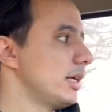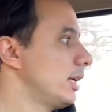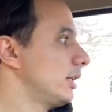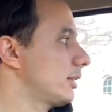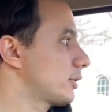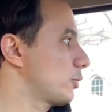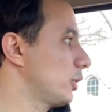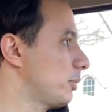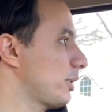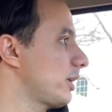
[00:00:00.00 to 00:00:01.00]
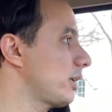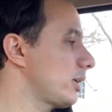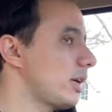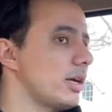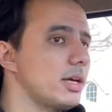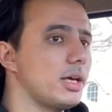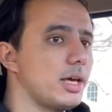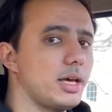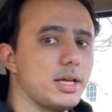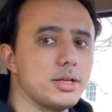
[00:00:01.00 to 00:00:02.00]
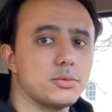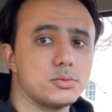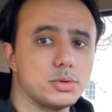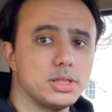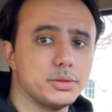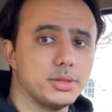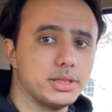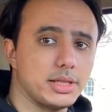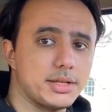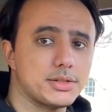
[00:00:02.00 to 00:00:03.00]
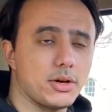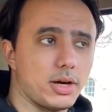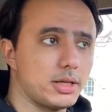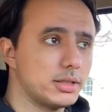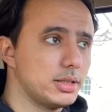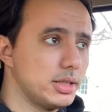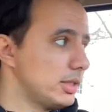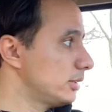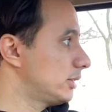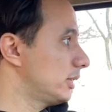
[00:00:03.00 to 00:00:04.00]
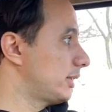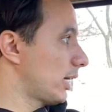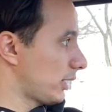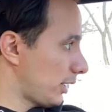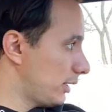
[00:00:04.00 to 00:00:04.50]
this will be a really, really nice car to daily.